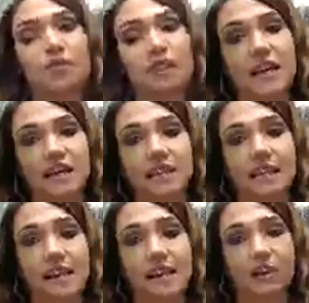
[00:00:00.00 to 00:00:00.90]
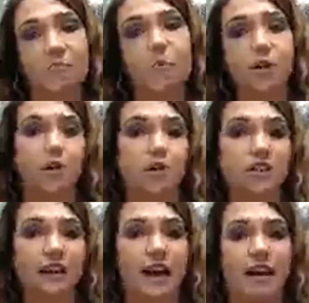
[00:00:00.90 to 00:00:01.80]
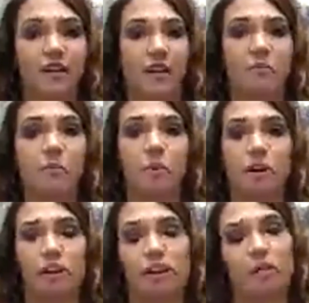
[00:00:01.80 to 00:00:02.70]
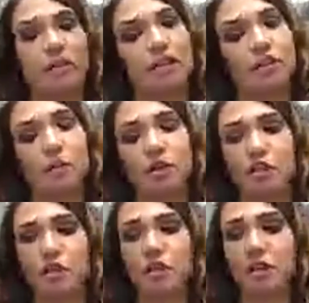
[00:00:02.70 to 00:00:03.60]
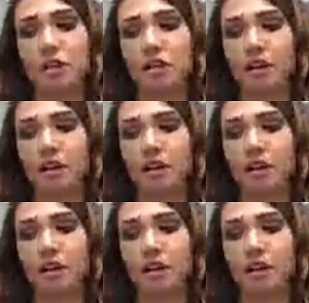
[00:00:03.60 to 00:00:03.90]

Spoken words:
do things that are more your style and more, geared towards you.